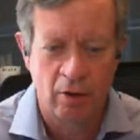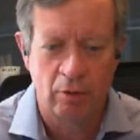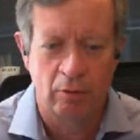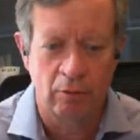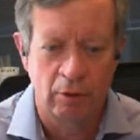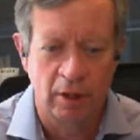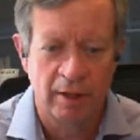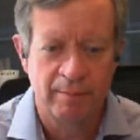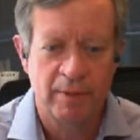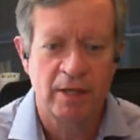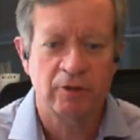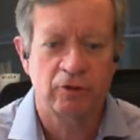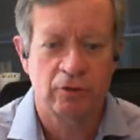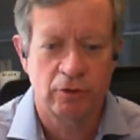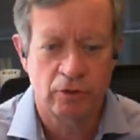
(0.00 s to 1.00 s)
oh, let
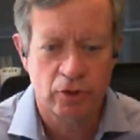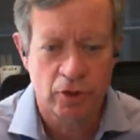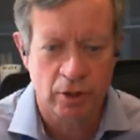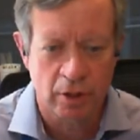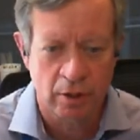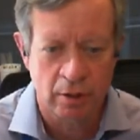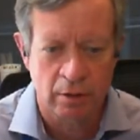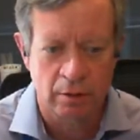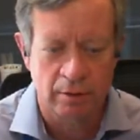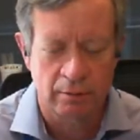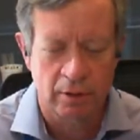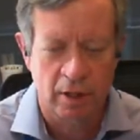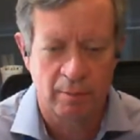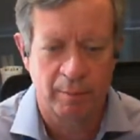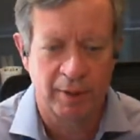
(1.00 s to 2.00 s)
me introduce you to
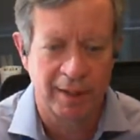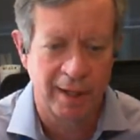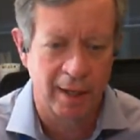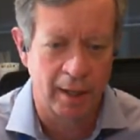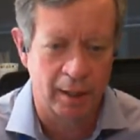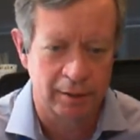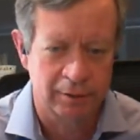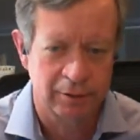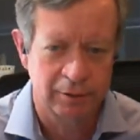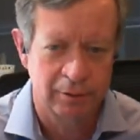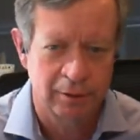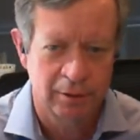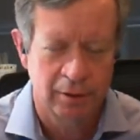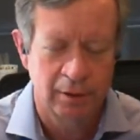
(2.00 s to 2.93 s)
company X.